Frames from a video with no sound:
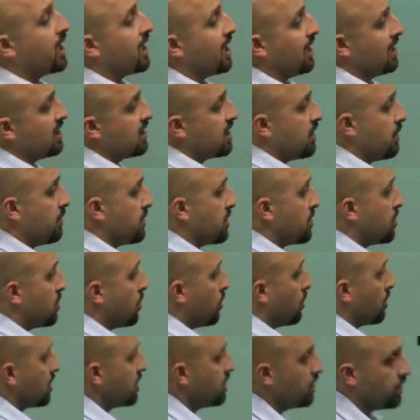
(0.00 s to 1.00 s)
to get someone to
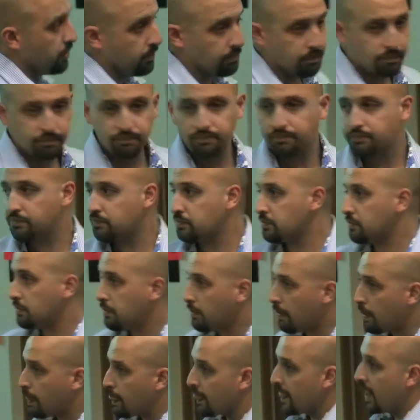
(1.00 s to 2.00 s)
talk to you.
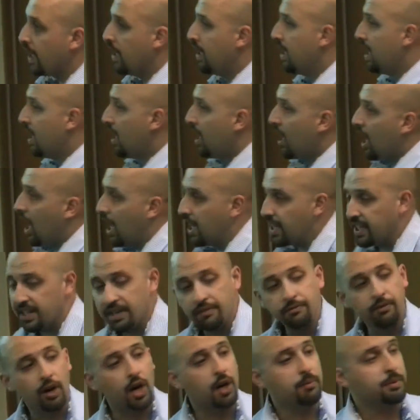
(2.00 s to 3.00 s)
And
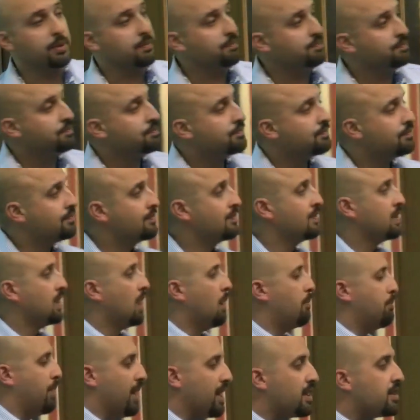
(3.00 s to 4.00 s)
the environment.
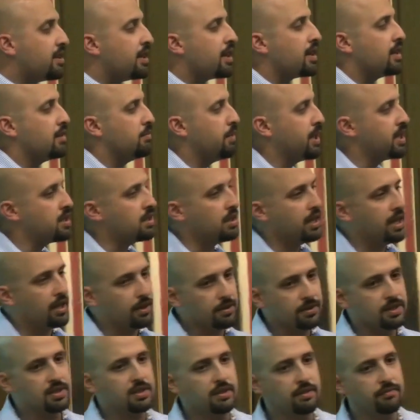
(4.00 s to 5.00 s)
Big thing in mental
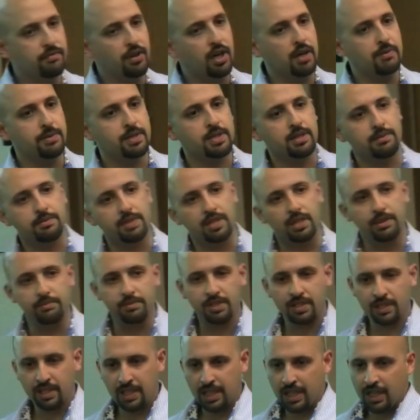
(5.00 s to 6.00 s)
health is the environment
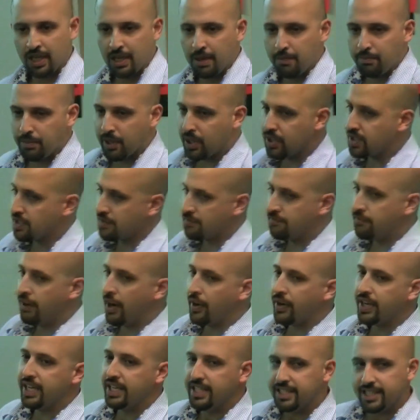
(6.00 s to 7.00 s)
sometimes because it's
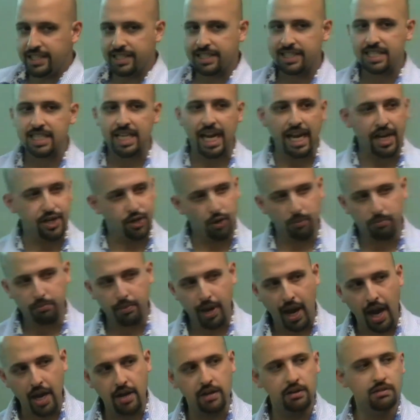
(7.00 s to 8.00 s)
very easy to stay in your
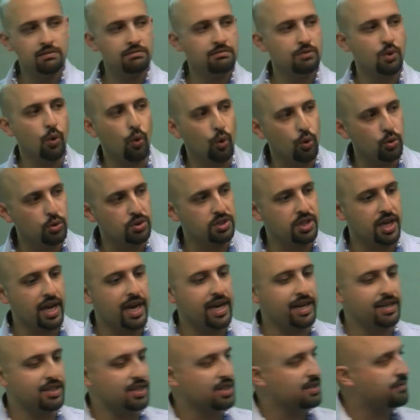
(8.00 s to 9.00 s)
bed all
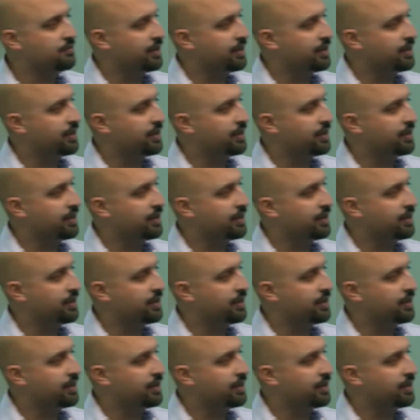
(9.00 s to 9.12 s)
day and just